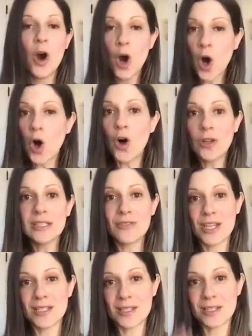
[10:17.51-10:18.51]
all of
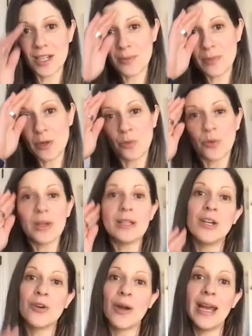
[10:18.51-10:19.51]
this is going to be
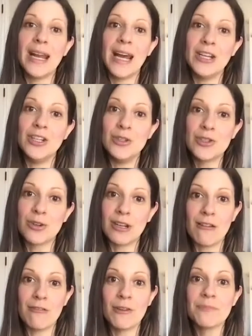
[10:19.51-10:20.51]
really great and
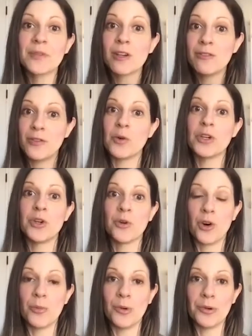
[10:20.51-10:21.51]
nutritive for your
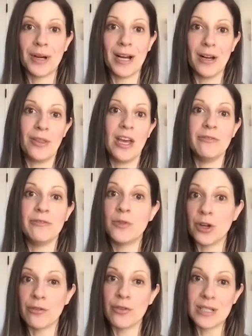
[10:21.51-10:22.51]
hormonal health and for
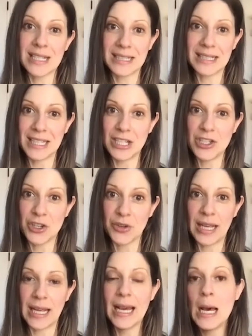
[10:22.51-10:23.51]
your fertility
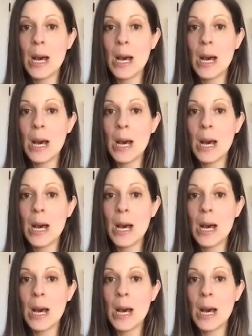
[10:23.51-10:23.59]
journey.